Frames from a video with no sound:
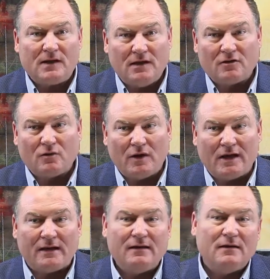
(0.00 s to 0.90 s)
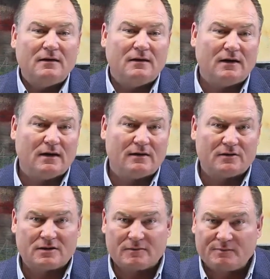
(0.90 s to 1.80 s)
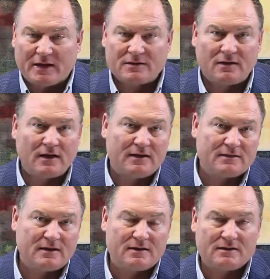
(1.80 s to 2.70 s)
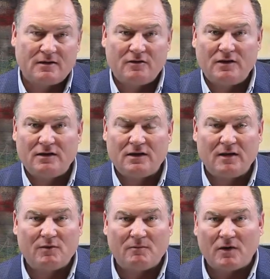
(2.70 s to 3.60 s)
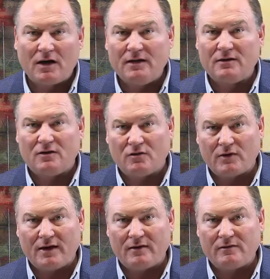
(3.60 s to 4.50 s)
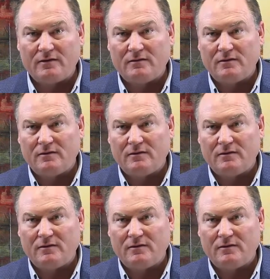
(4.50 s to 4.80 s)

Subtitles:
Either way, there's some specialized things that you need to keep in mind around